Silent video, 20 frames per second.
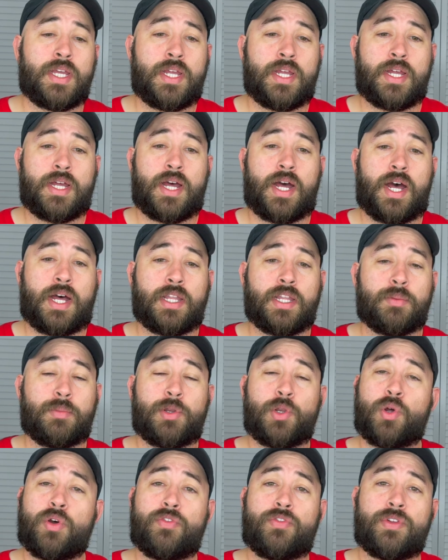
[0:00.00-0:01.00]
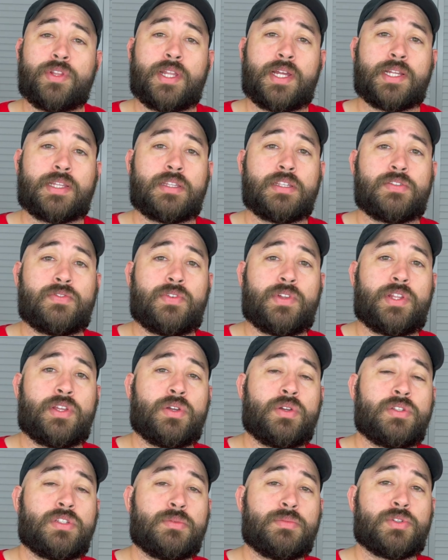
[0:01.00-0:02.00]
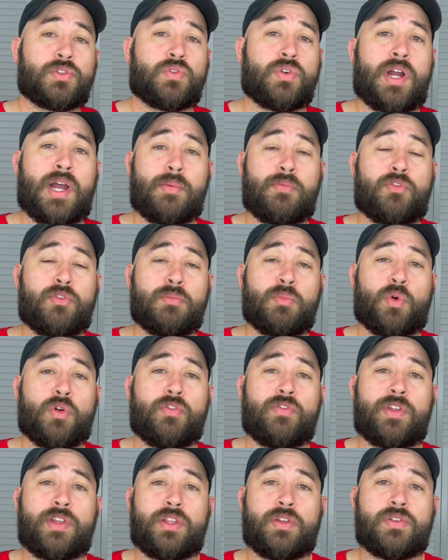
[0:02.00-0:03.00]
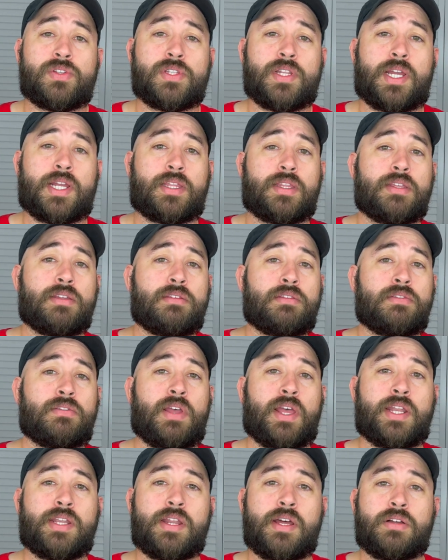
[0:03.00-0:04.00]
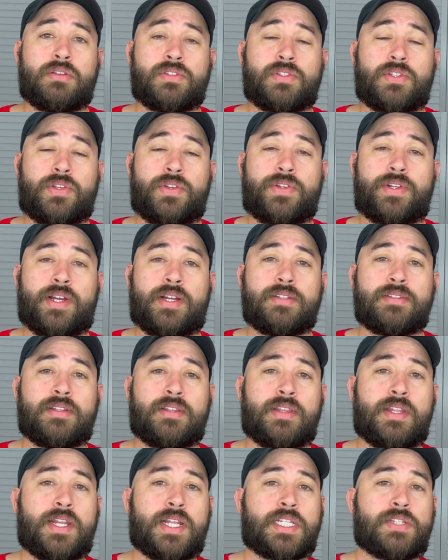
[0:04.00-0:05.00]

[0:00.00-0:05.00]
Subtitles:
Let me know if you like this video. Subscribe for more videos like this, and I'll see you guys in the next